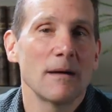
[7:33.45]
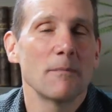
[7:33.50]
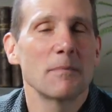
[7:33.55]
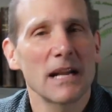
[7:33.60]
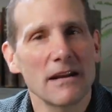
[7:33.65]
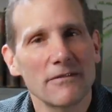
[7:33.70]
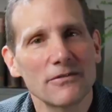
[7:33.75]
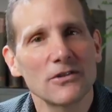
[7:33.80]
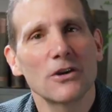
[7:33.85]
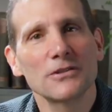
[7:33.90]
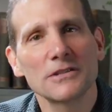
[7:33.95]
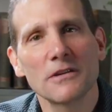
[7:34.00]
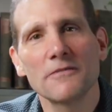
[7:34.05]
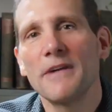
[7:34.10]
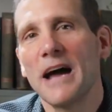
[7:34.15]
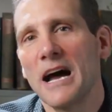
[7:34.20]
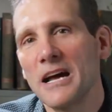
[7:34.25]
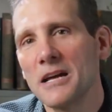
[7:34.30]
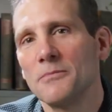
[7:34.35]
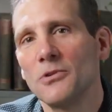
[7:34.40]
But I've learned a
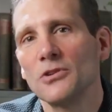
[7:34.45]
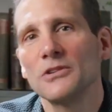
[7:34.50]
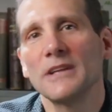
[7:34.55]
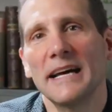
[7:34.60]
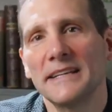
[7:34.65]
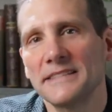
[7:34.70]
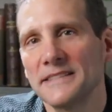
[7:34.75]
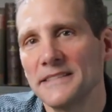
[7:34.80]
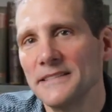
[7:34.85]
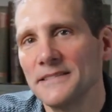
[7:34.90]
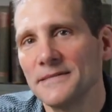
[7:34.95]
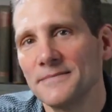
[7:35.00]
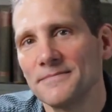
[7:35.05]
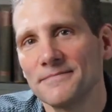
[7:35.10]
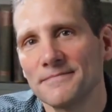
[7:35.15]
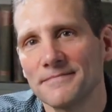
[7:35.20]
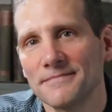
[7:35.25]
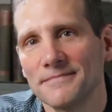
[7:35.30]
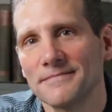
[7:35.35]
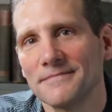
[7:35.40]
valuable lesson.
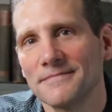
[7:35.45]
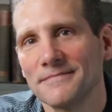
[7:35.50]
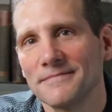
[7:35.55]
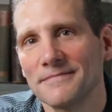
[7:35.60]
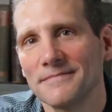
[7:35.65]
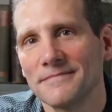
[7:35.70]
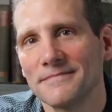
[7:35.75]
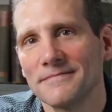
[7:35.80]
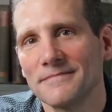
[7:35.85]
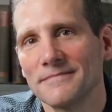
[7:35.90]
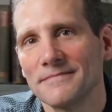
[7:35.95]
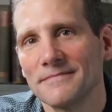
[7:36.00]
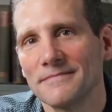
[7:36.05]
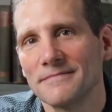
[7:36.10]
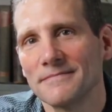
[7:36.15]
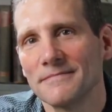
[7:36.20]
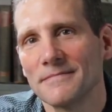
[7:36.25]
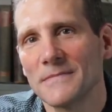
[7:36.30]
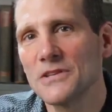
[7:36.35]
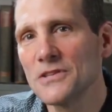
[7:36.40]

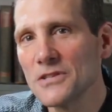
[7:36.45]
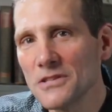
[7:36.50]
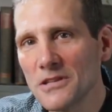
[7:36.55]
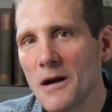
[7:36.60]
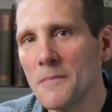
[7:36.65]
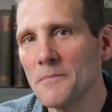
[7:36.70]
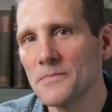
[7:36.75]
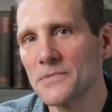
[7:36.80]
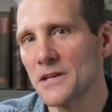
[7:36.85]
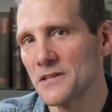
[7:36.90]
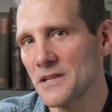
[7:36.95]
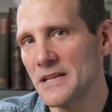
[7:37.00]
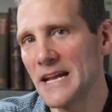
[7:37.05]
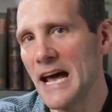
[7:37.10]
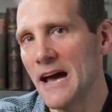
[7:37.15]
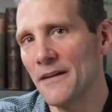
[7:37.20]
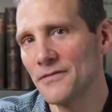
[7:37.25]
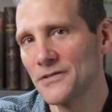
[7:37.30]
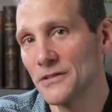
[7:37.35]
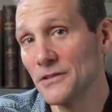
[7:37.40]
The slump doesn't
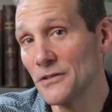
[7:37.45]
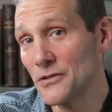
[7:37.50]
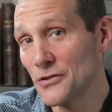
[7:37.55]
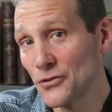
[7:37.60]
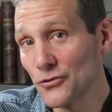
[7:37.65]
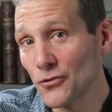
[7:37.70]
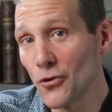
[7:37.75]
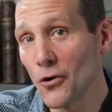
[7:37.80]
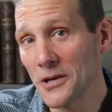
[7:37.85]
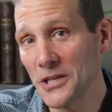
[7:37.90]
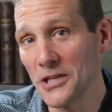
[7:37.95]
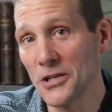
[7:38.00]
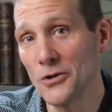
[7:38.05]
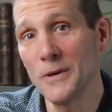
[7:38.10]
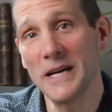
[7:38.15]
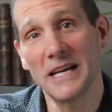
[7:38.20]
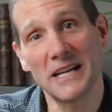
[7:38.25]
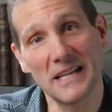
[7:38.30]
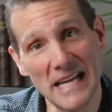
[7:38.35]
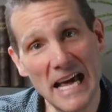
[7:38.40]
have to destroy you,
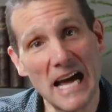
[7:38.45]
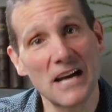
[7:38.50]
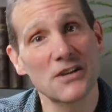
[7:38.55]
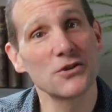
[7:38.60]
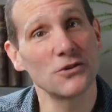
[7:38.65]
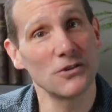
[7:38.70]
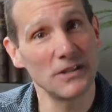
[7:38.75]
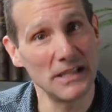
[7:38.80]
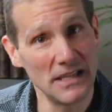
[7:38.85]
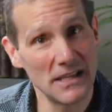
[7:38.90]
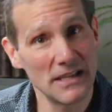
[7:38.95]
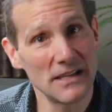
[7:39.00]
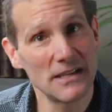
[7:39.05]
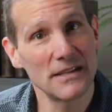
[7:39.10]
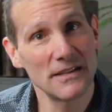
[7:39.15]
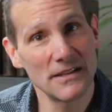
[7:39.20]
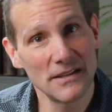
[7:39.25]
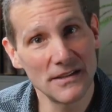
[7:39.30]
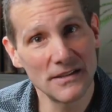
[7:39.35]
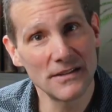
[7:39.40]
it can actually
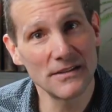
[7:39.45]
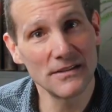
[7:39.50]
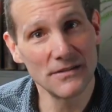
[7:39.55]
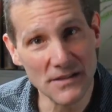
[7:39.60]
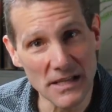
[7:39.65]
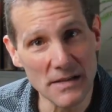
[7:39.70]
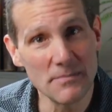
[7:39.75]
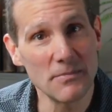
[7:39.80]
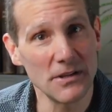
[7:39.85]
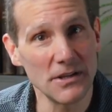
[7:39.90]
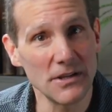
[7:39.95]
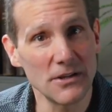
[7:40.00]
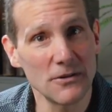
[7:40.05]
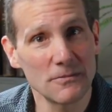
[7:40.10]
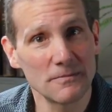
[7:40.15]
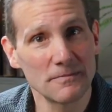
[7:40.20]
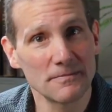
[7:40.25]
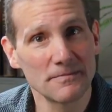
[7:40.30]
deepen you.